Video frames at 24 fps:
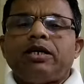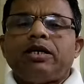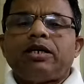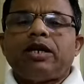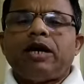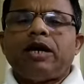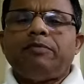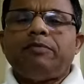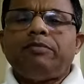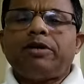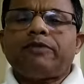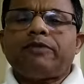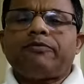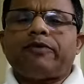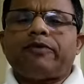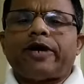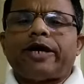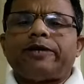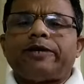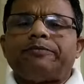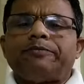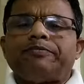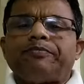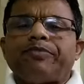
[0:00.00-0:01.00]
Number
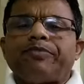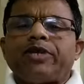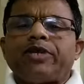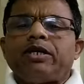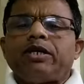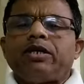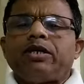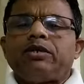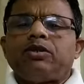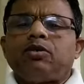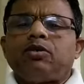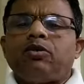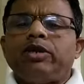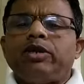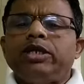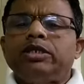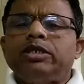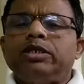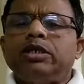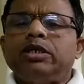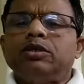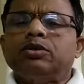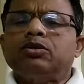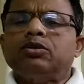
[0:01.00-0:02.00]
5. The
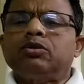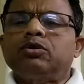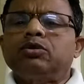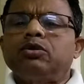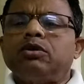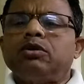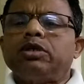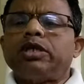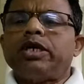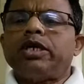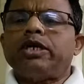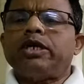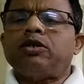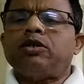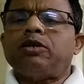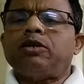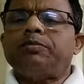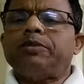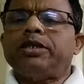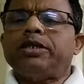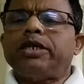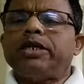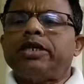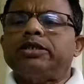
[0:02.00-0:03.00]
auditor should not
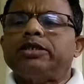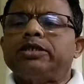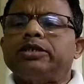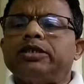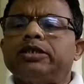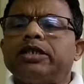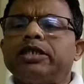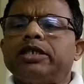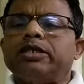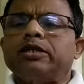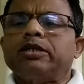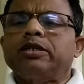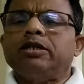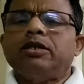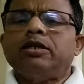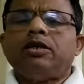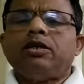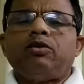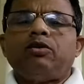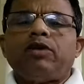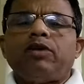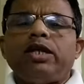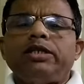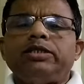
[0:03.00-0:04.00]
adopt test check
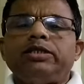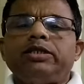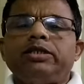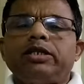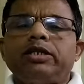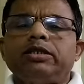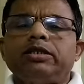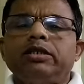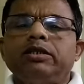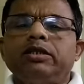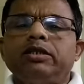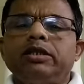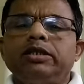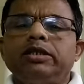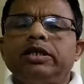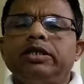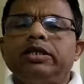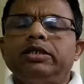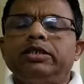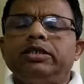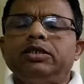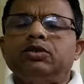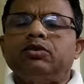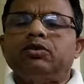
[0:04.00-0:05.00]
while checking the
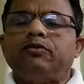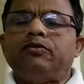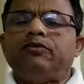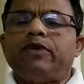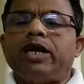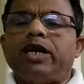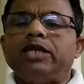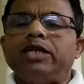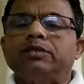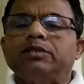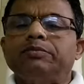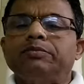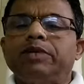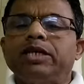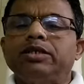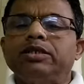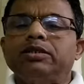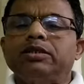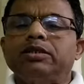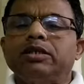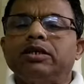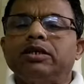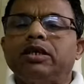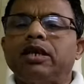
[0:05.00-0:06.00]
entries of first
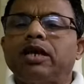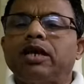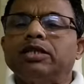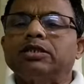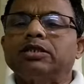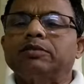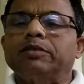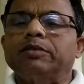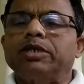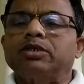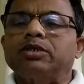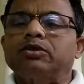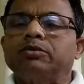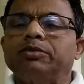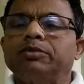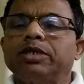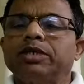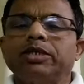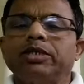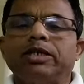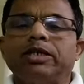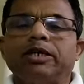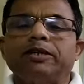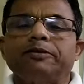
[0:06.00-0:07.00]
month and last month of
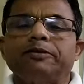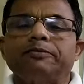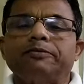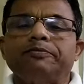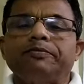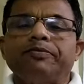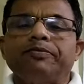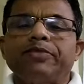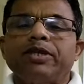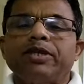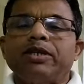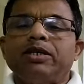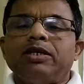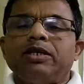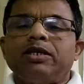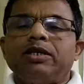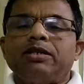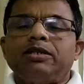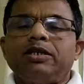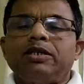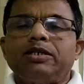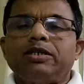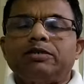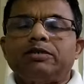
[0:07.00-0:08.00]
the year.
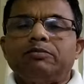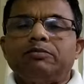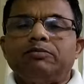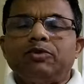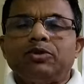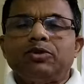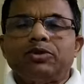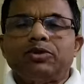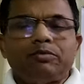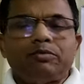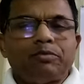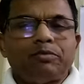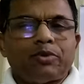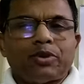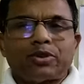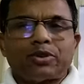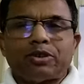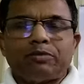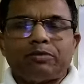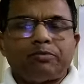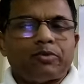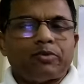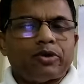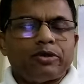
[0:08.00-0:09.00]
That's the most
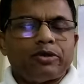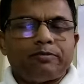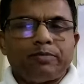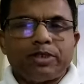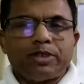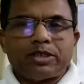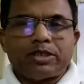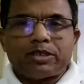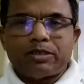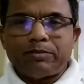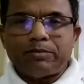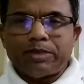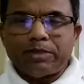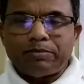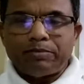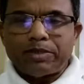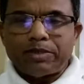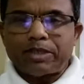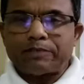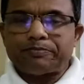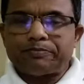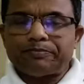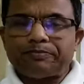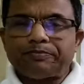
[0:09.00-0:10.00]
important point, please
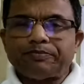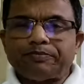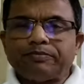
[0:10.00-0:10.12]
remember.